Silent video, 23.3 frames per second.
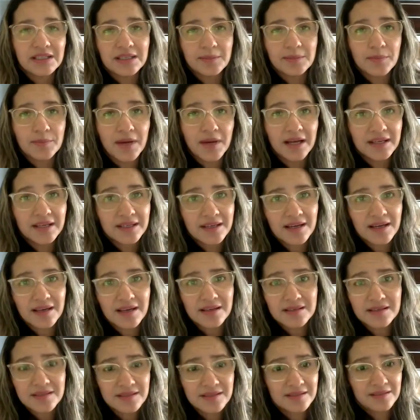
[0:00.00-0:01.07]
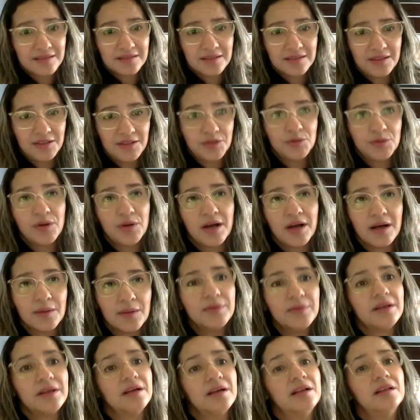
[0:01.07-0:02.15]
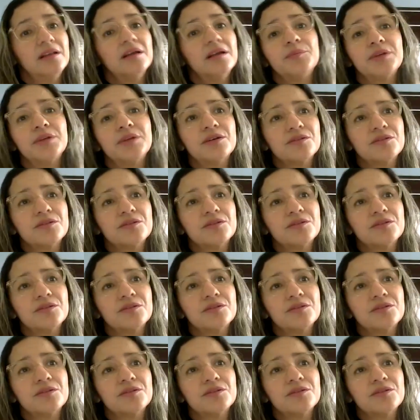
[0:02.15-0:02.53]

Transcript: In my case, you helped me a lot,